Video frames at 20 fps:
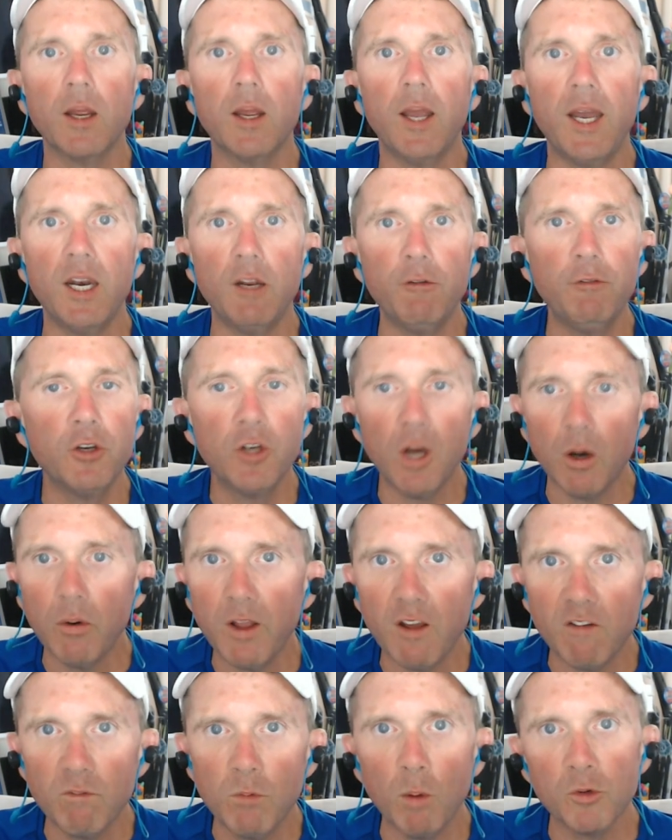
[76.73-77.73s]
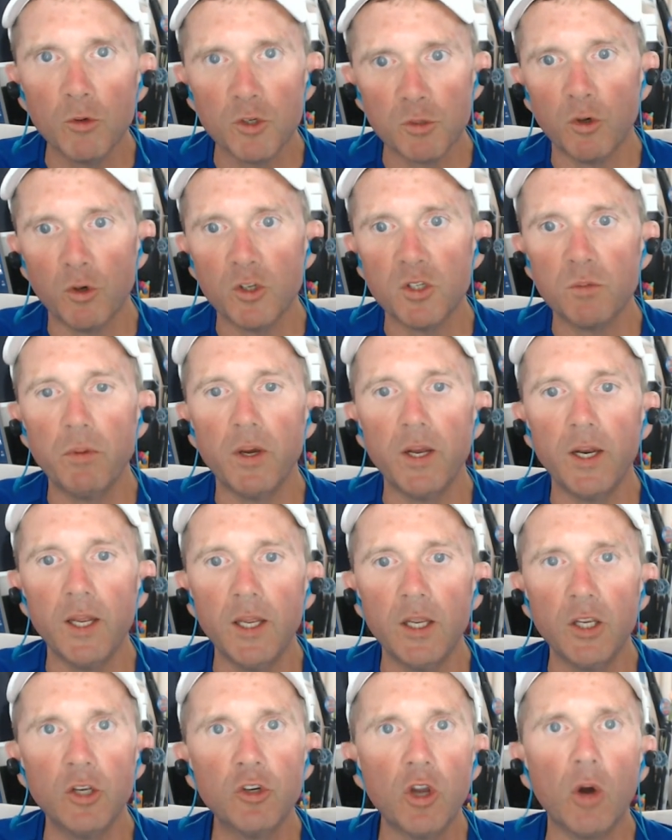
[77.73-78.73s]
And if you don't have mobile sports betting,
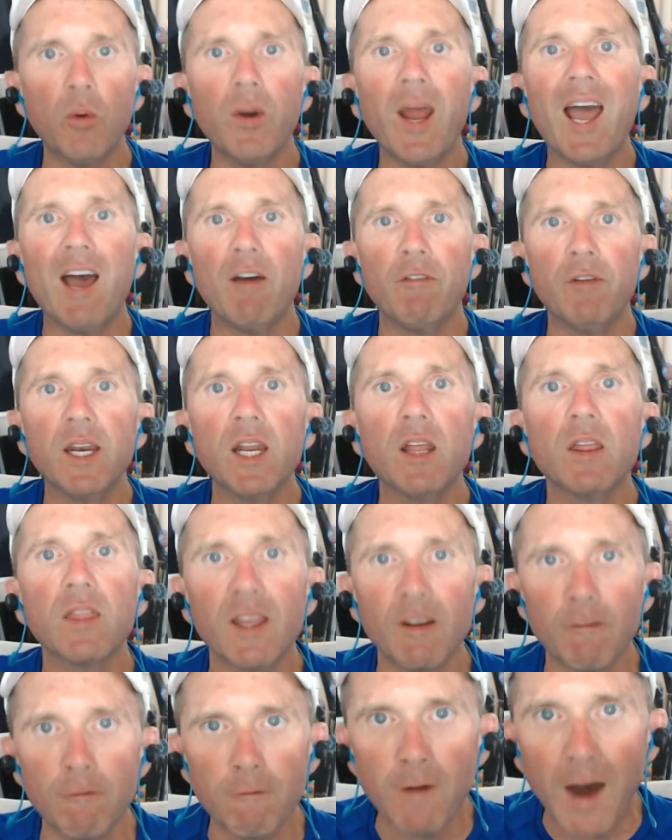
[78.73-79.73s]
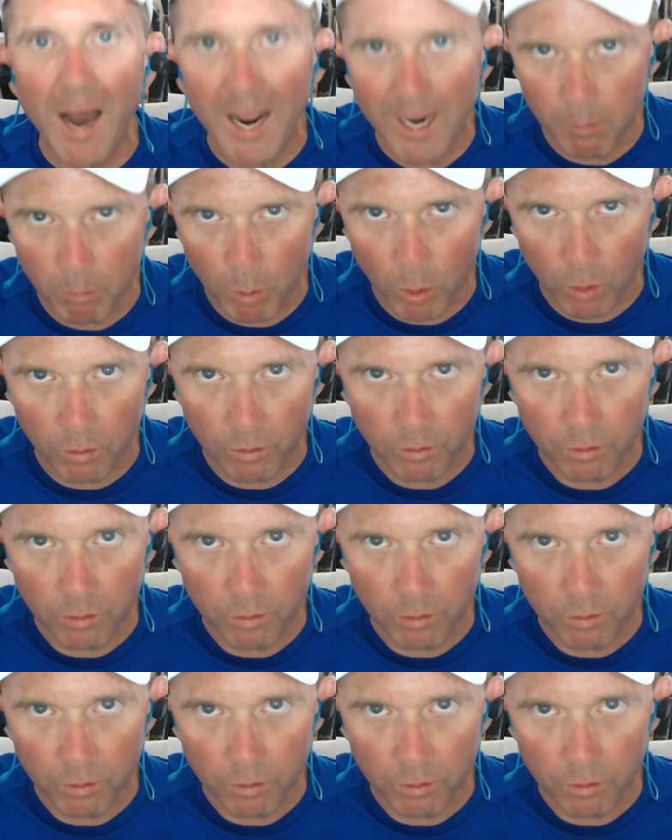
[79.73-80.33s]
you don't have anything viable.